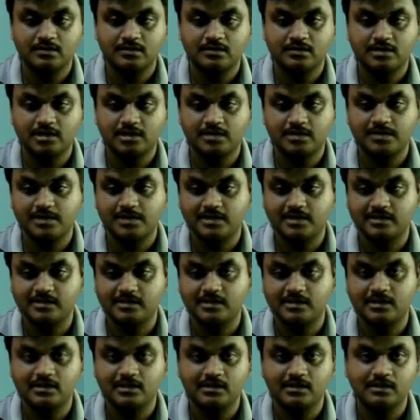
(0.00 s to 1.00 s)
3
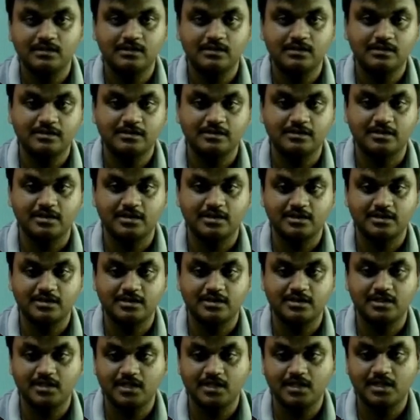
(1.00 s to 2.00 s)
pixel, sorry,
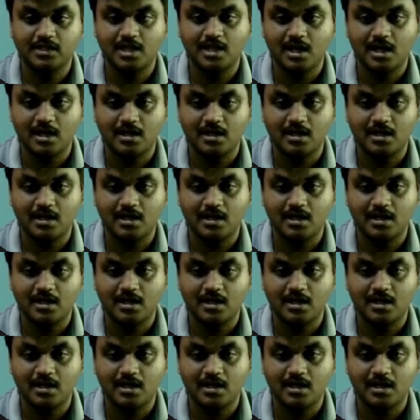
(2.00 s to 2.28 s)
3